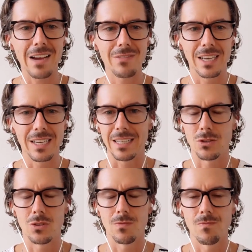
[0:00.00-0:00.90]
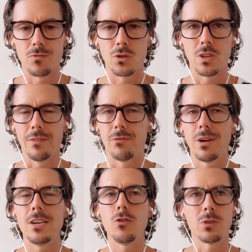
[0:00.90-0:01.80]
have like that I've
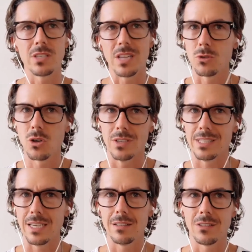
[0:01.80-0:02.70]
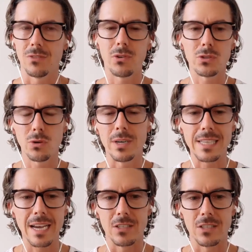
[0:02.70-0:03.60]
read numerous times over. It's like the first 20
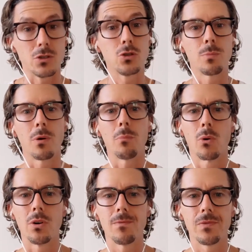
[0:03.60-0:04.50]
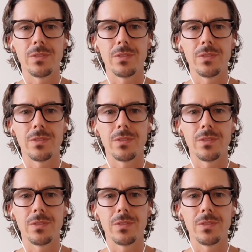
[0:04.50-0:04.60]
seconds are super important.